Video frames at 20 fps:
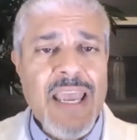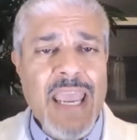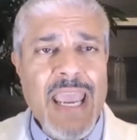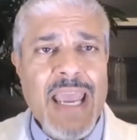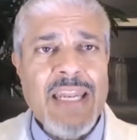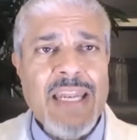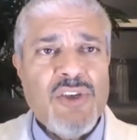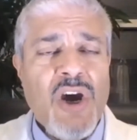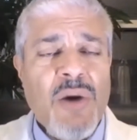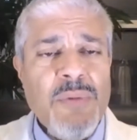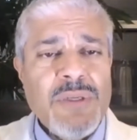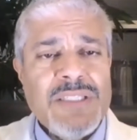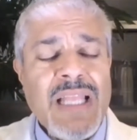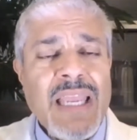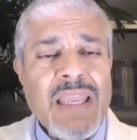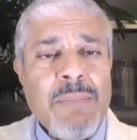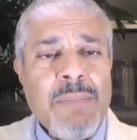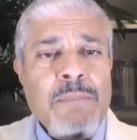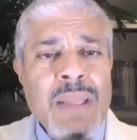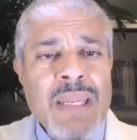And it's almost
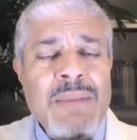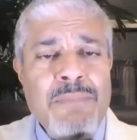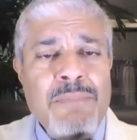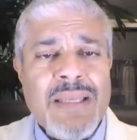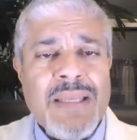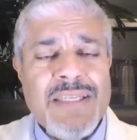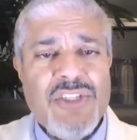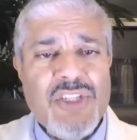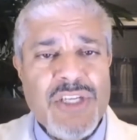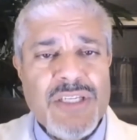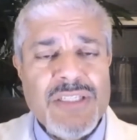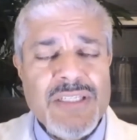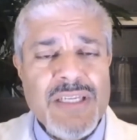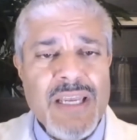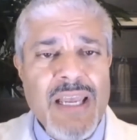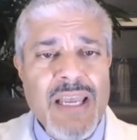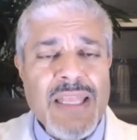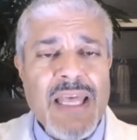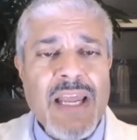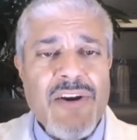like mini messages
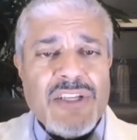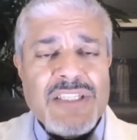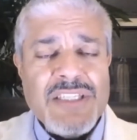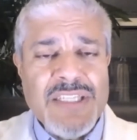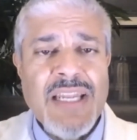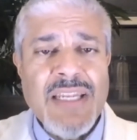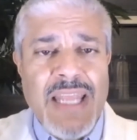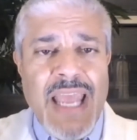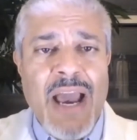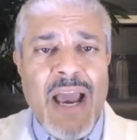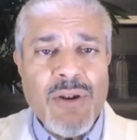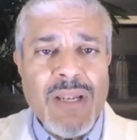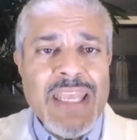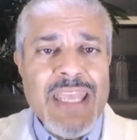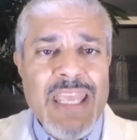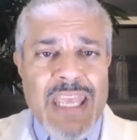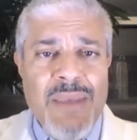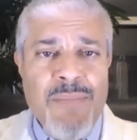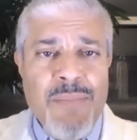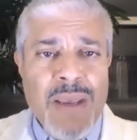that are sent out, like
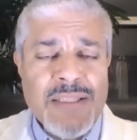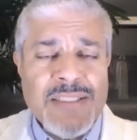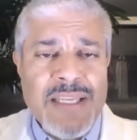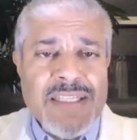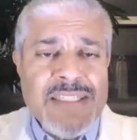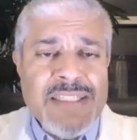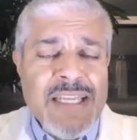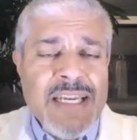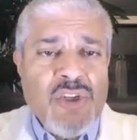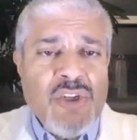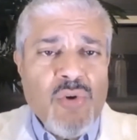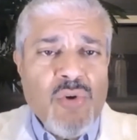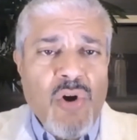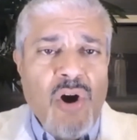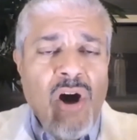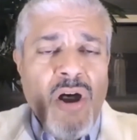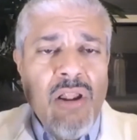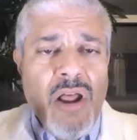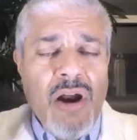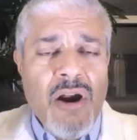emails that are sent out to
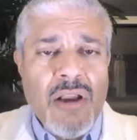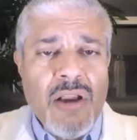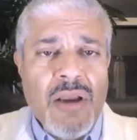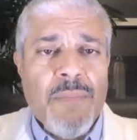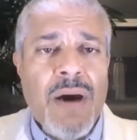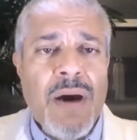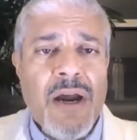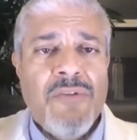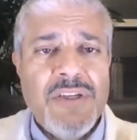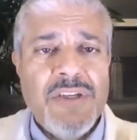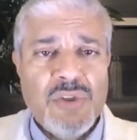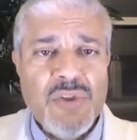all our compadres,